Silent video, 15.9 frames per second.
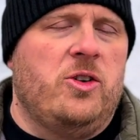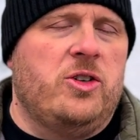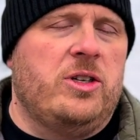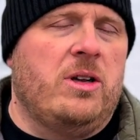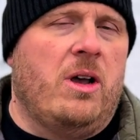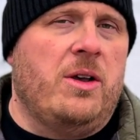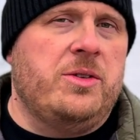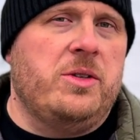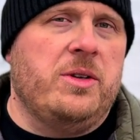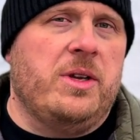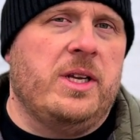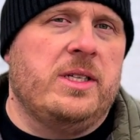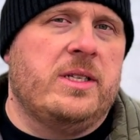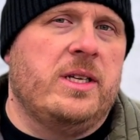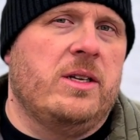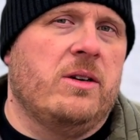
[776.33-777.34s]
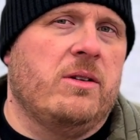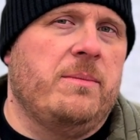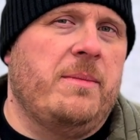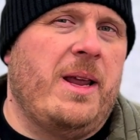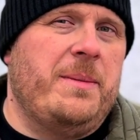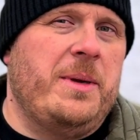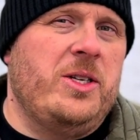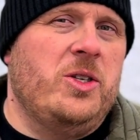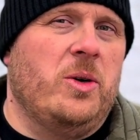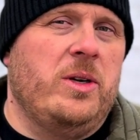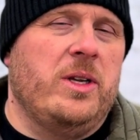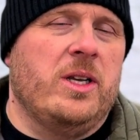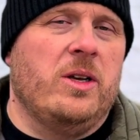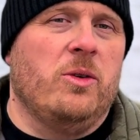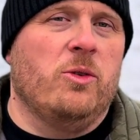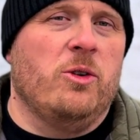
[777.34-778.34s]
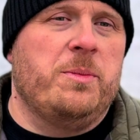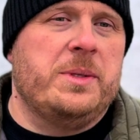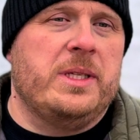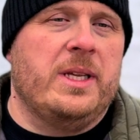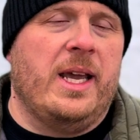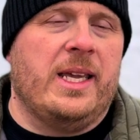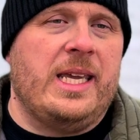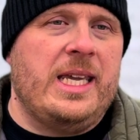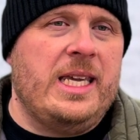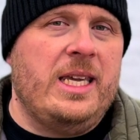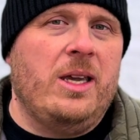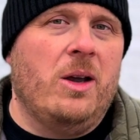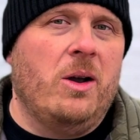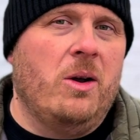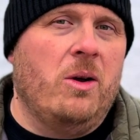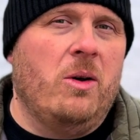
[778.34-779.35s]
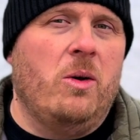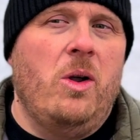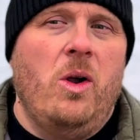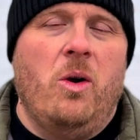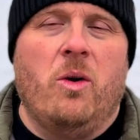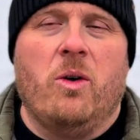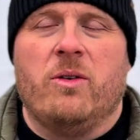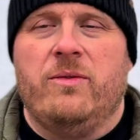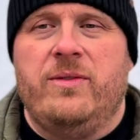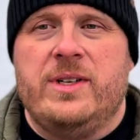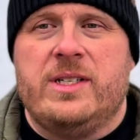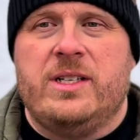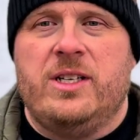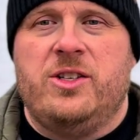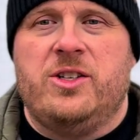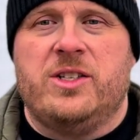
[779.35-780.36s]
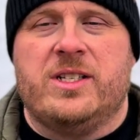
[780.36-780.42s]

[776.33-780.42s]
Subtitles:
should also consider maybe joining groups like EO or Vistage,